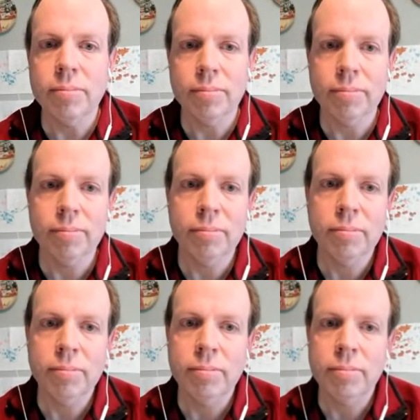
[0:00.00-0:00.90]

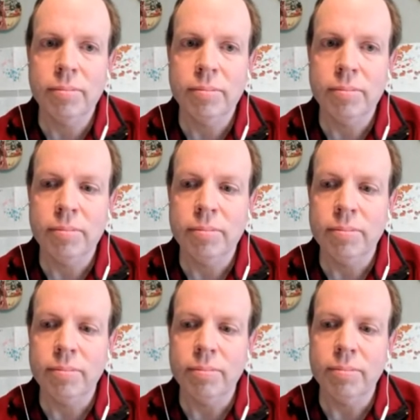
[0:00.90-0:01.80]

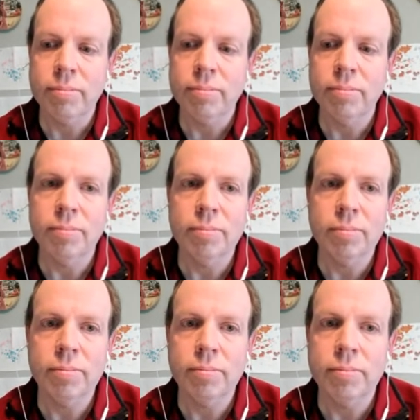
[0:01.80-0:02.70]

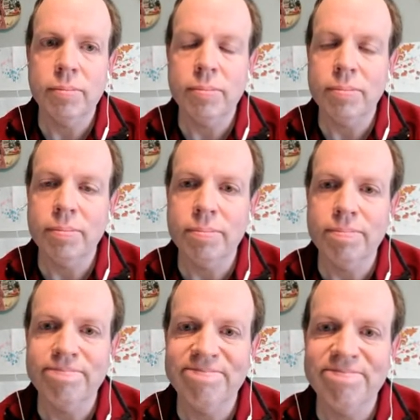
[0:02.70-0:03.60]

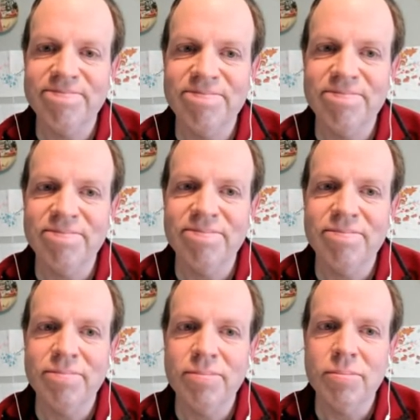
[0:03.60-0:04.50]

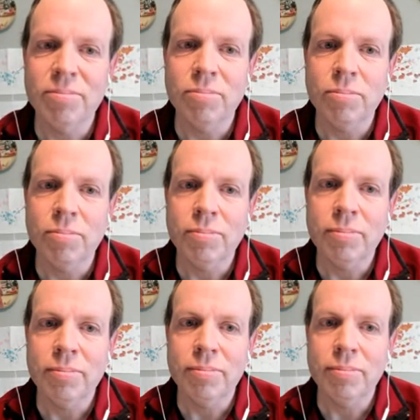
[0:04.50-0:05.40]

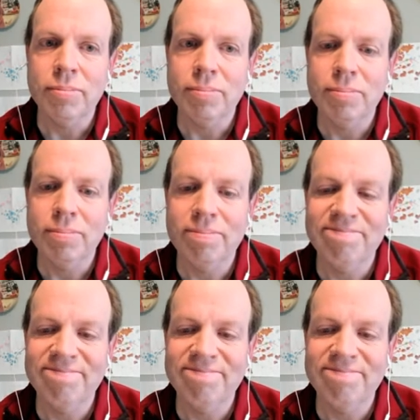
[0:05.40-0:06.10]
No words are spoken by the person on screen.